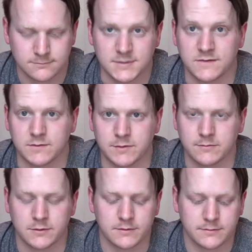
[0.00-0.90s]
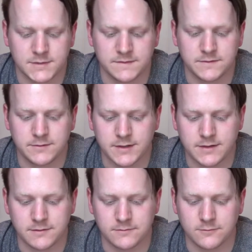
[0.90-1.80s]
If I'm at work. If you had a
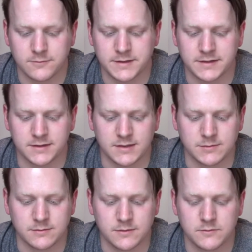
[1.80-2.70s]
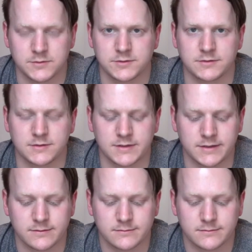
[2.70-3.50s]
warning label, what would yours say?